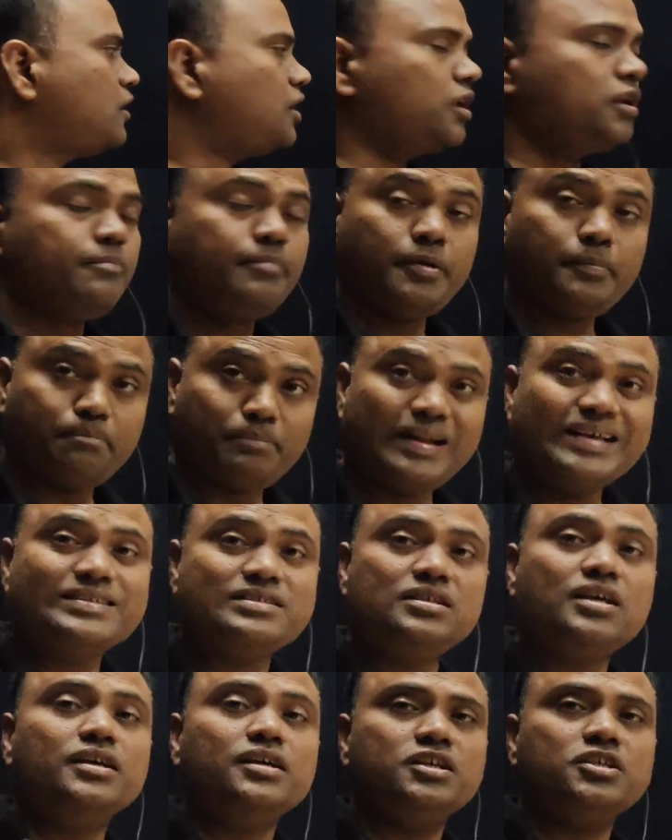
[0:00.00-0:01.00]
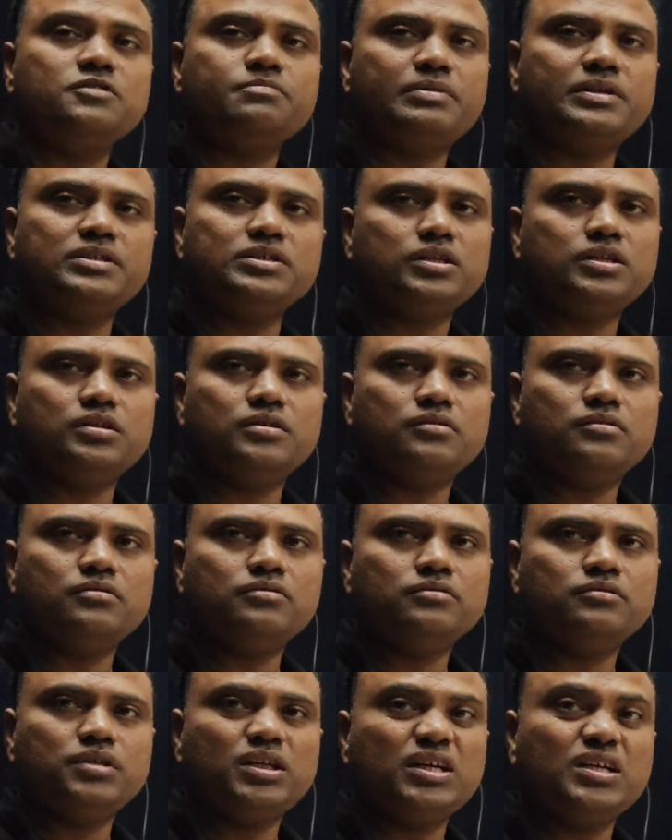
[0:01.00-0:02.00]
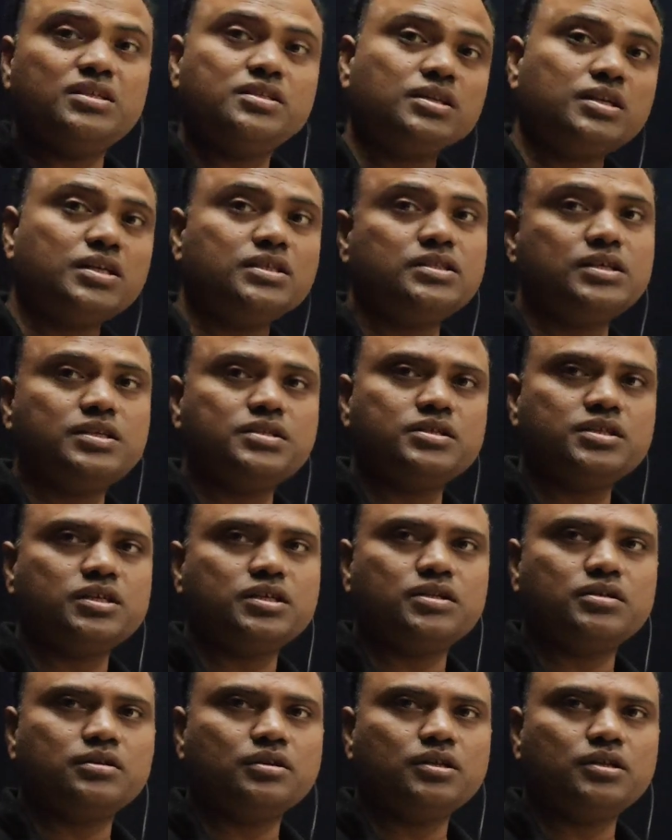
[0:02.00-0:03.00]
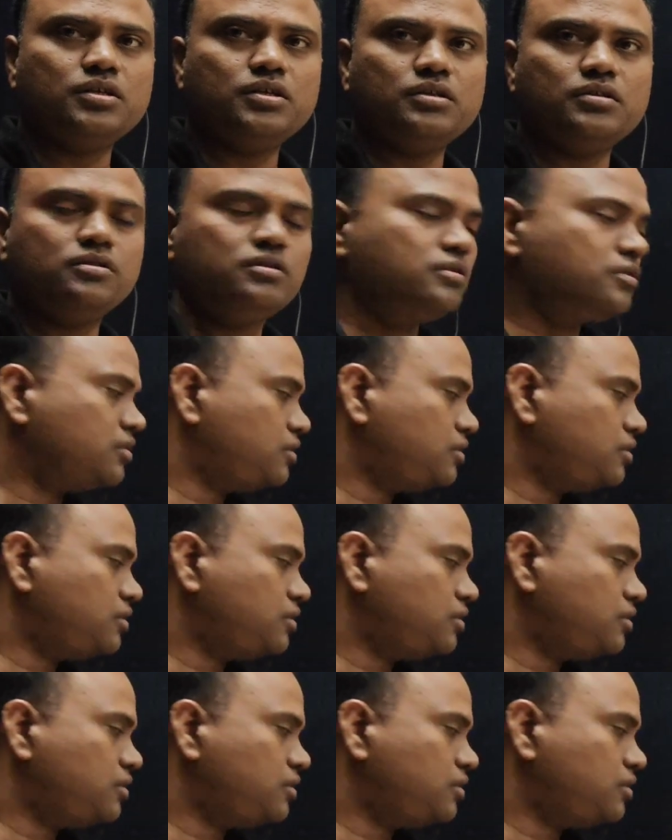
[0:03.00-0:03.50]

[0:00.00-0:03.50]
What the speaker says: In B plus I is present, that is less acidic. Clear?